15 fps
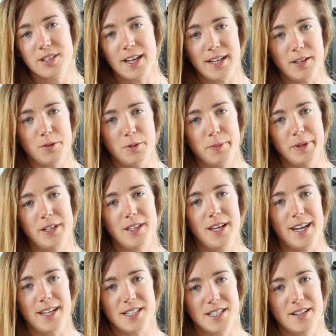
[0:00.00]
and it will be the
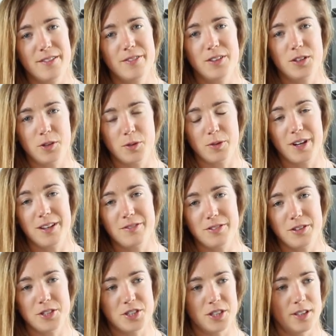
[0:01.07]
A7, the gray
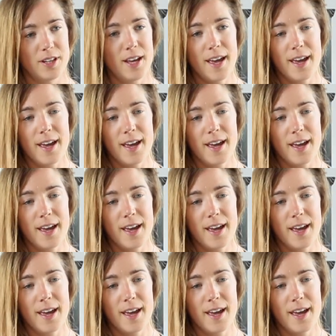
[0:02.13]
version.